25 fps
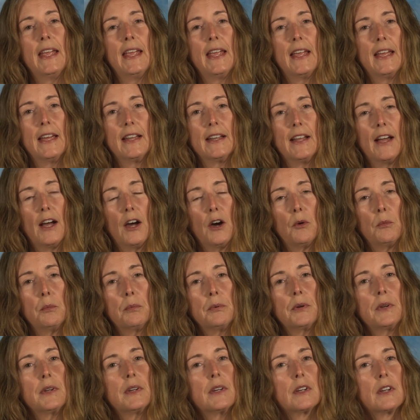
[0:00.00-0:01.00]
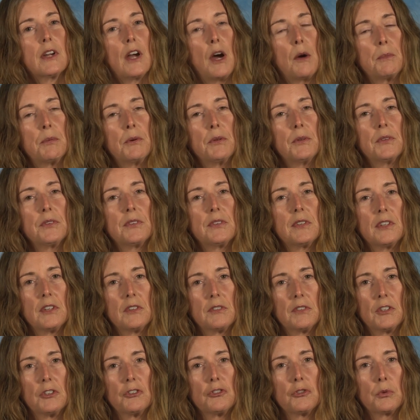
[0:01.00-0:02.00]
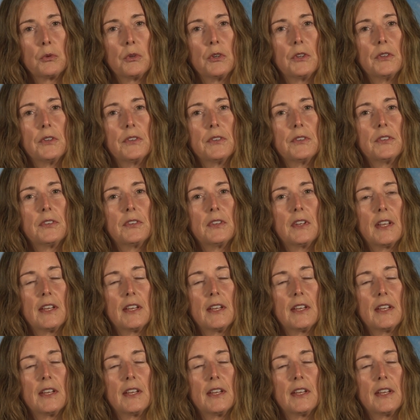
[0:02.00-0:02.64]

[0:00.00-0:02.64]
and help couples, individuals,